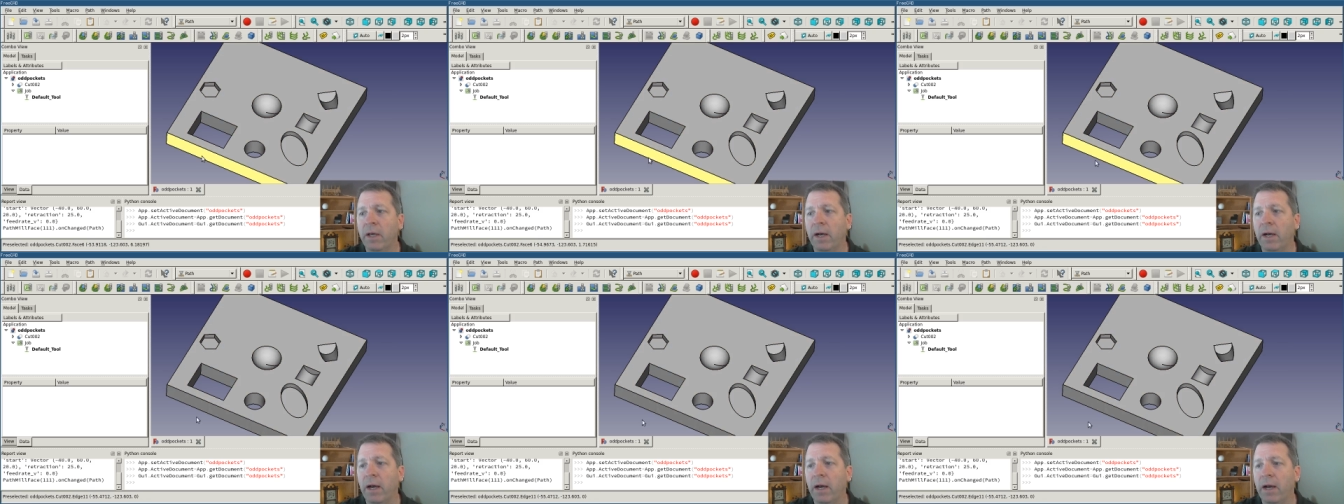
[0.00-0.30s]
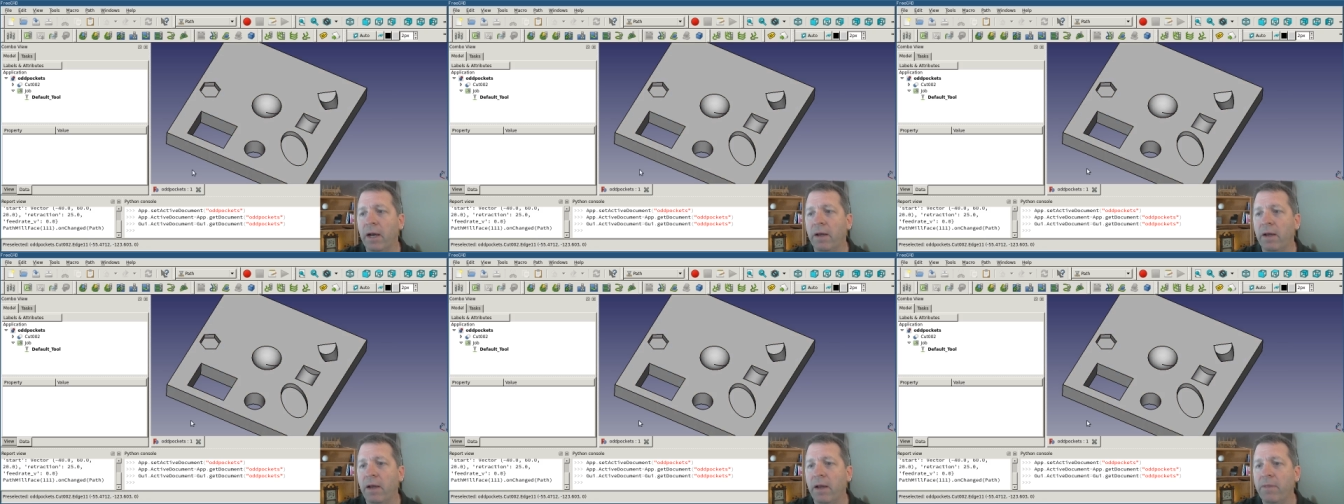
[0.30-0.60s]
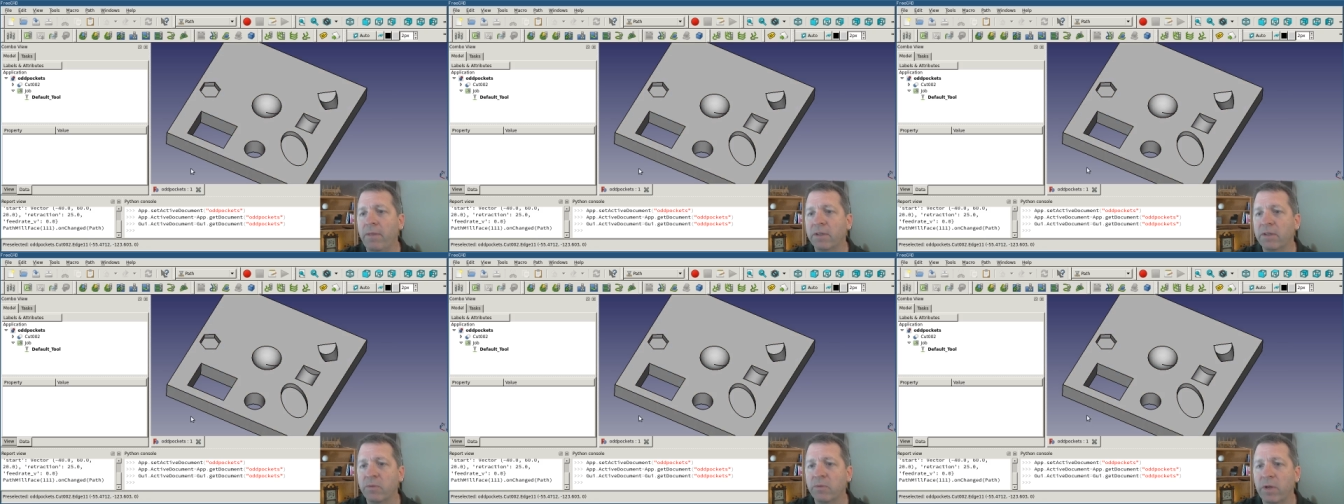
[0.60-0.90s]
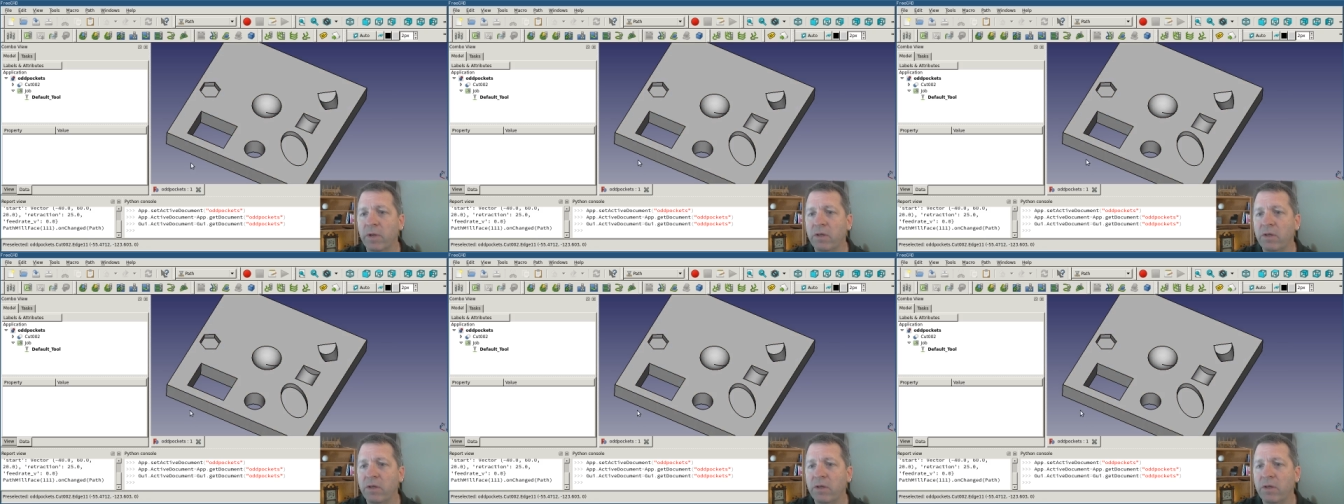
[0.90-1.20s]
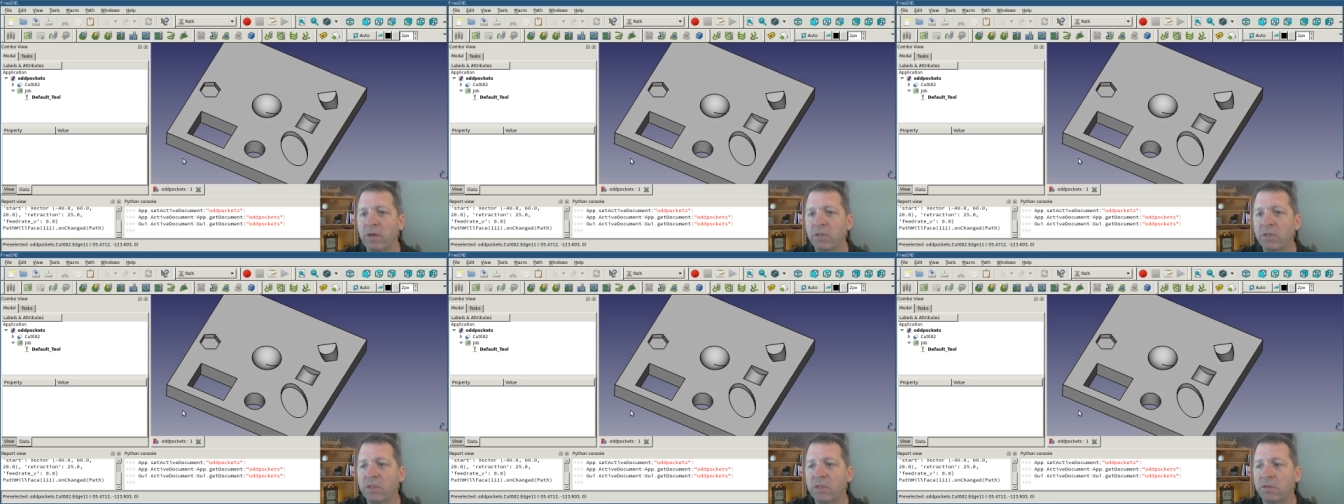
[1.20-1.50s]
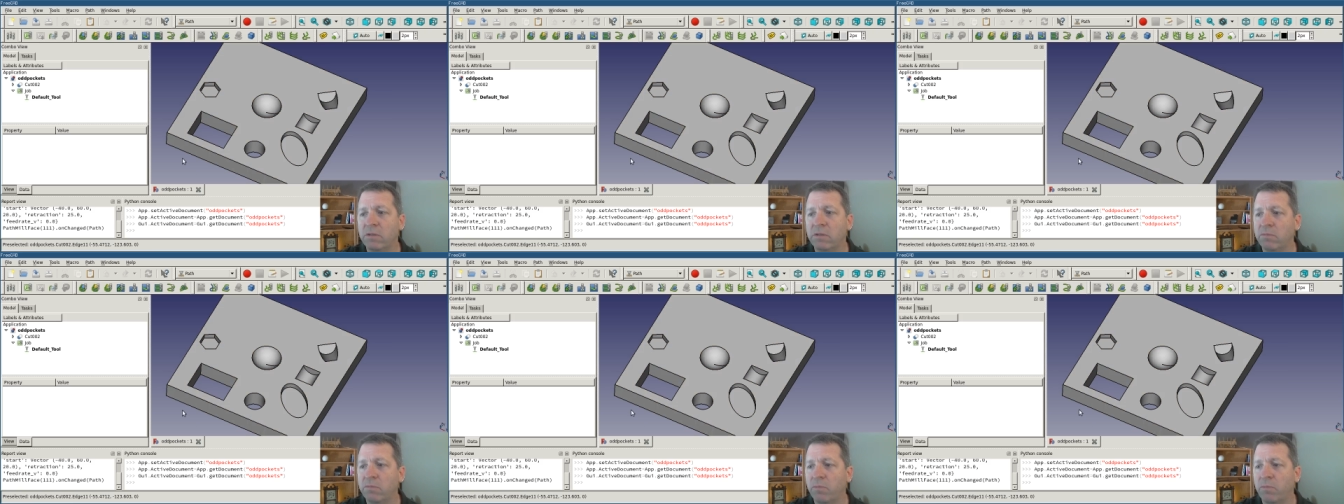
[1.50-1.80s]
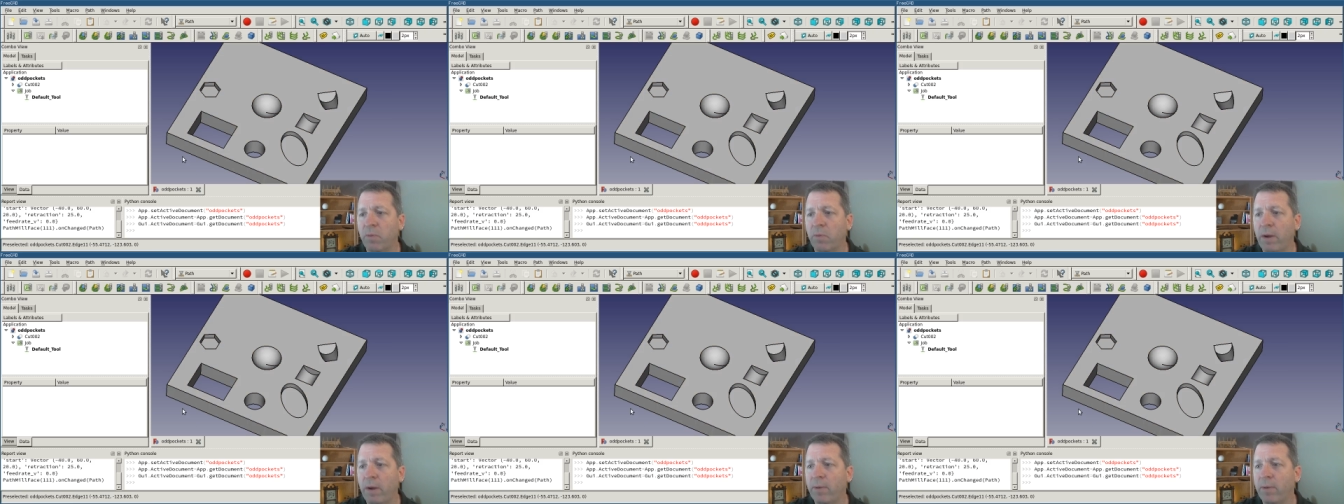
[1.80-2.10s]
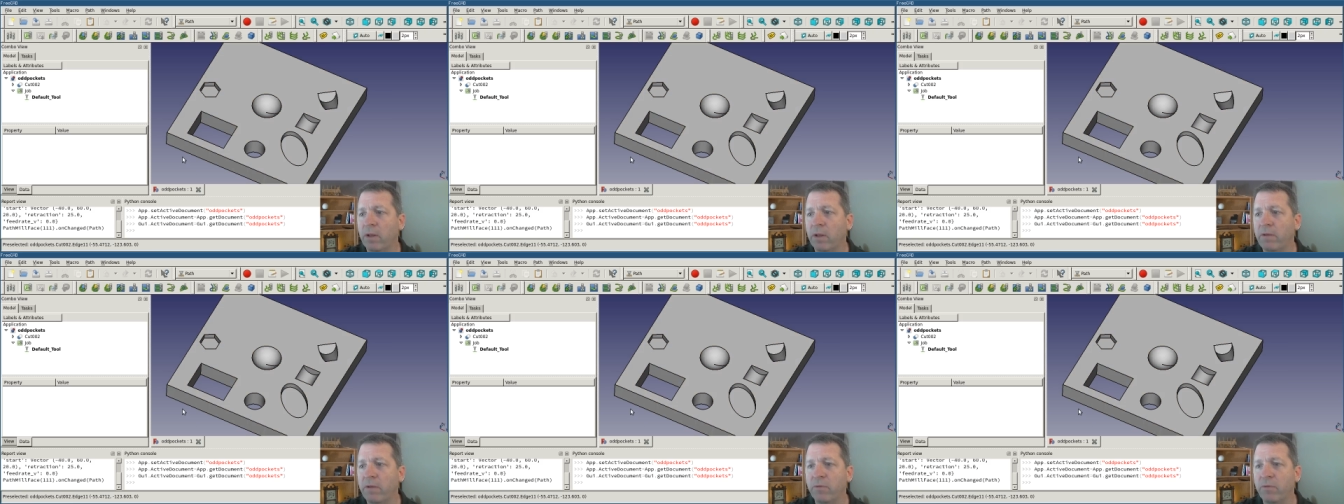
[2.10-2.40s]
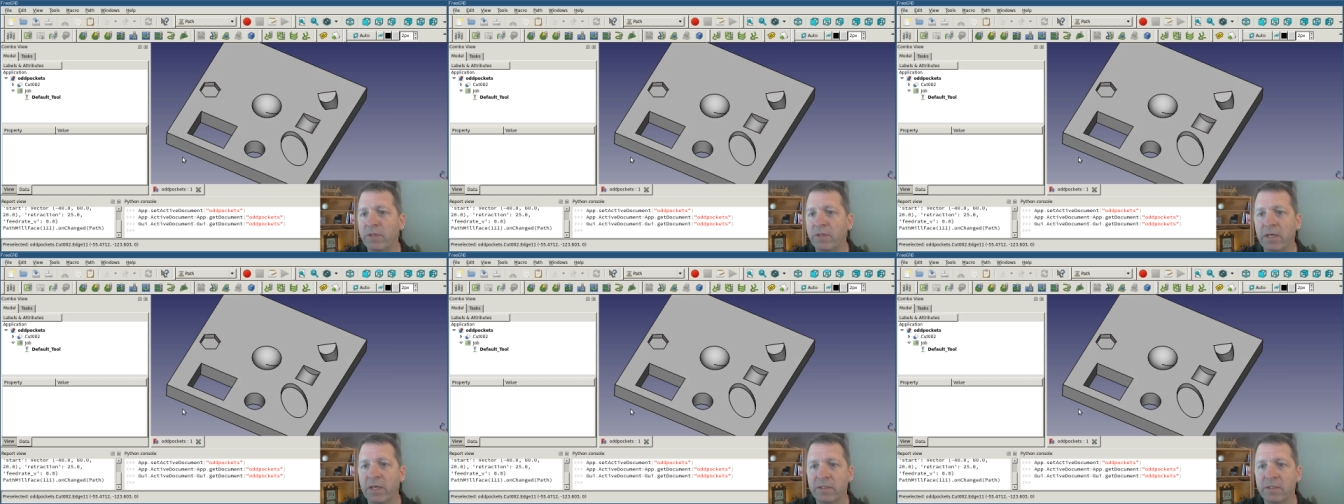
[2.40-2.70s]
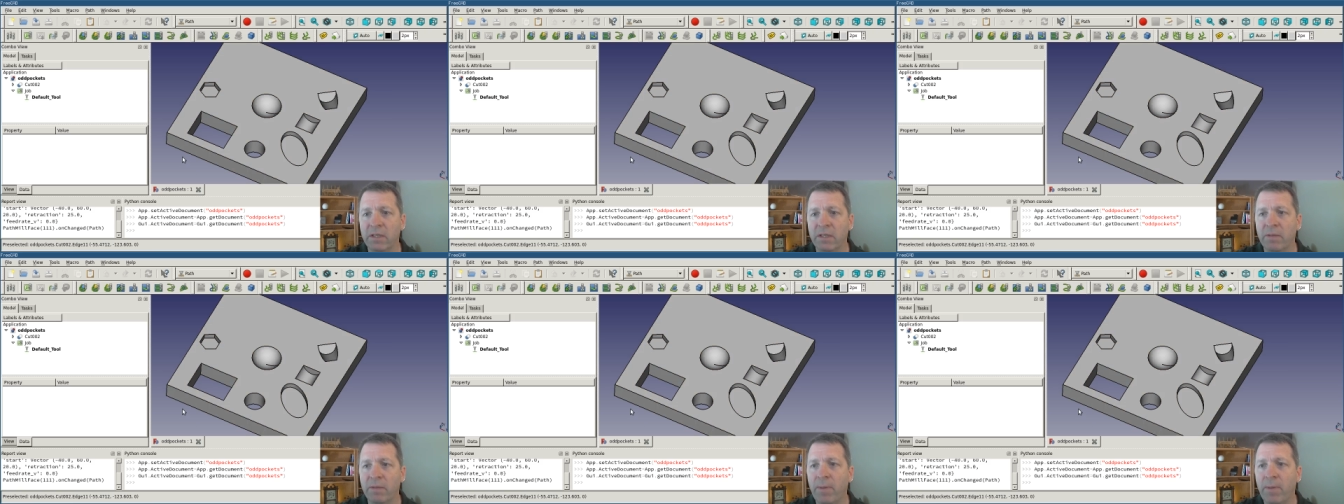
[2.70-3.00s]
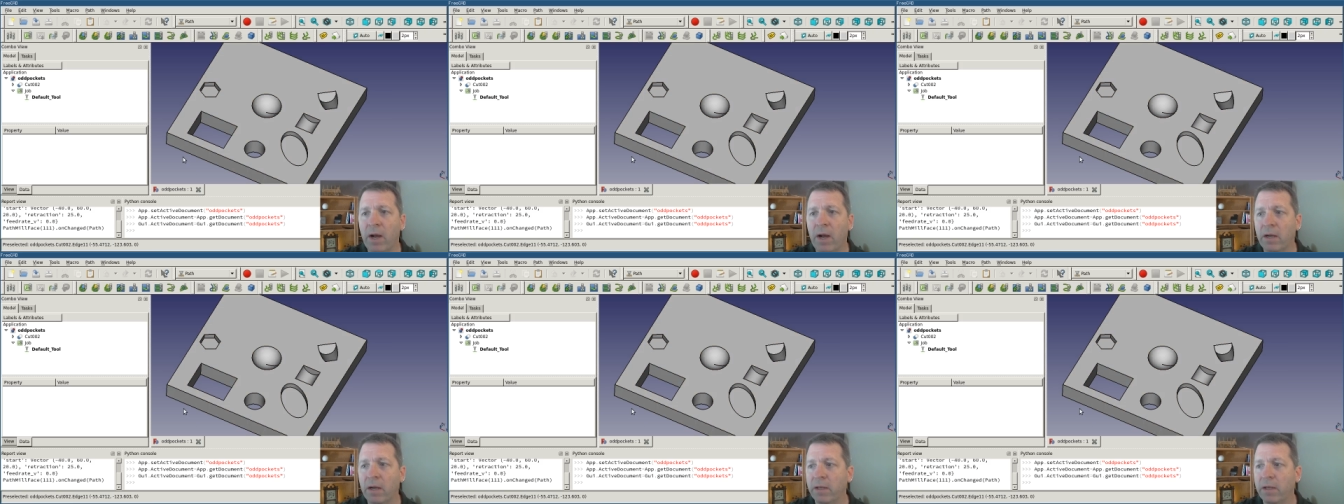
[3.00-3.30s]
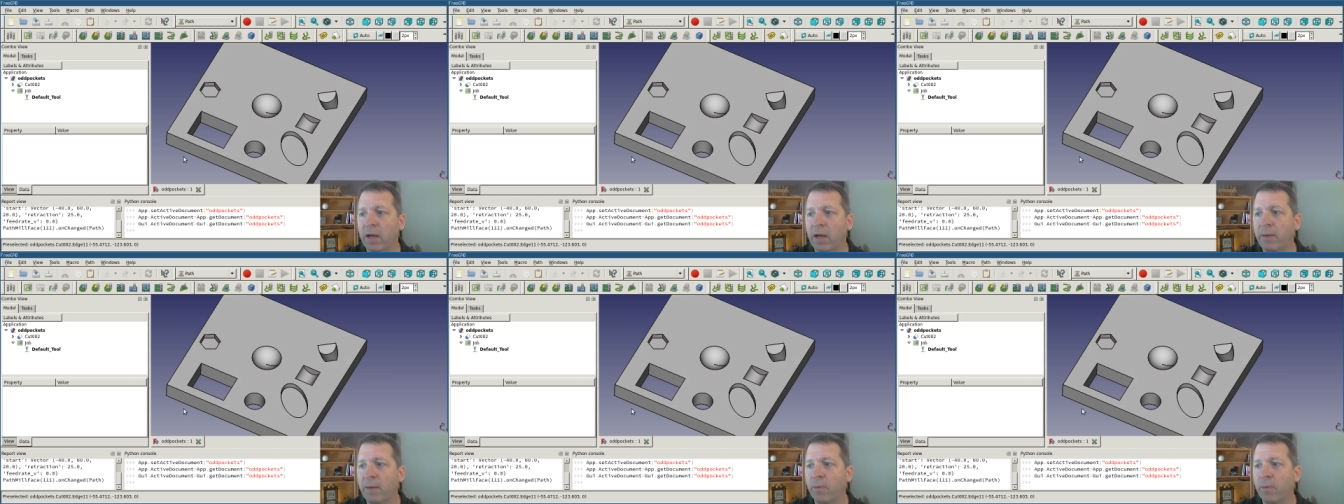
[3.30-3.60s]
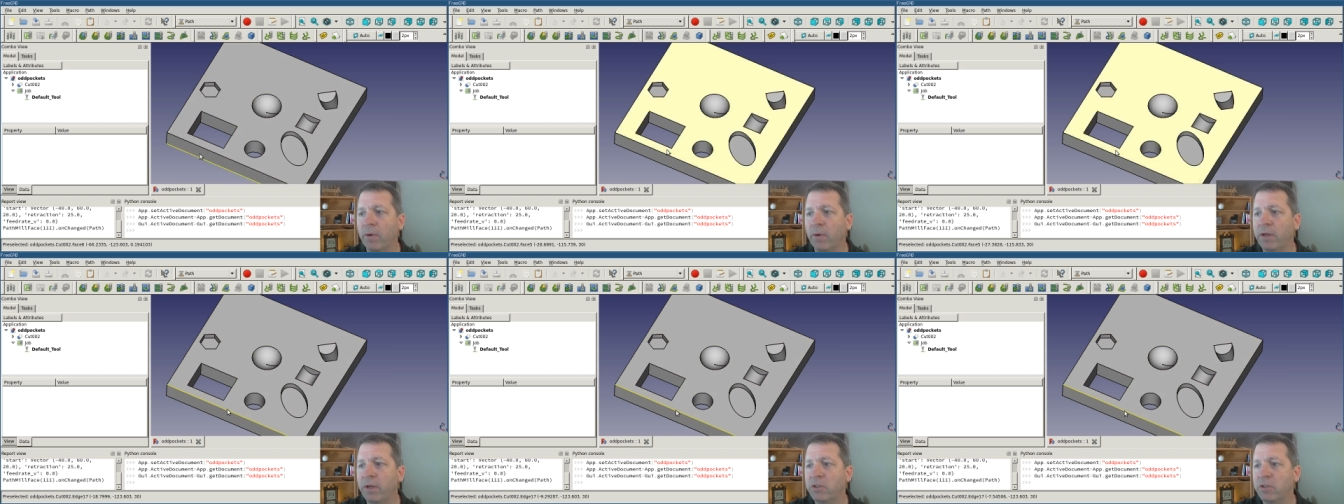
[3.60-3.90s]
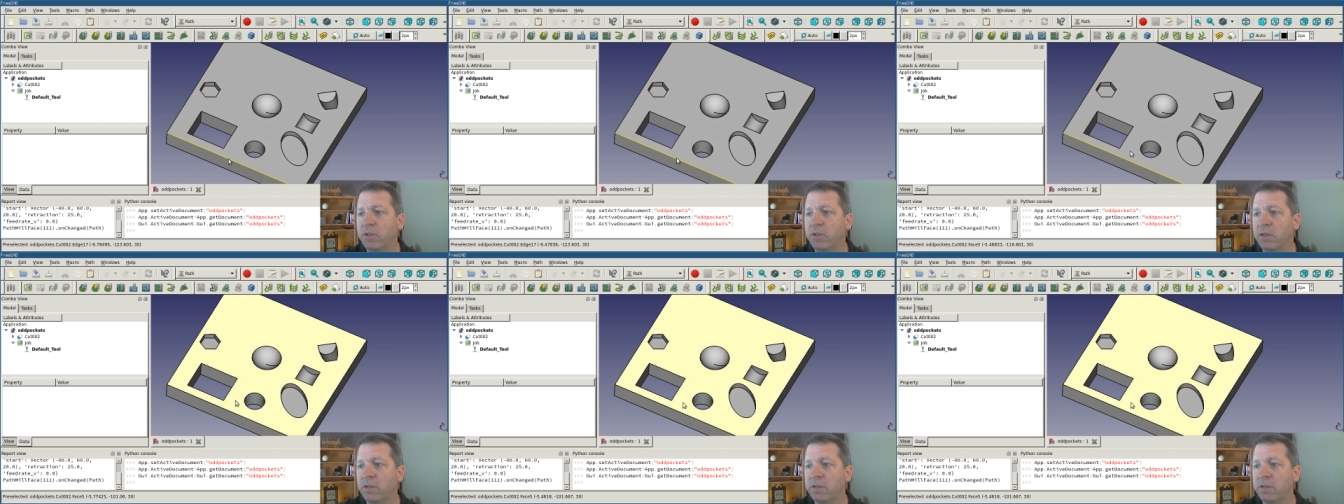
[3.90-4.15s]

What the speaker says: And this one I use primarily for testing the pocket operation.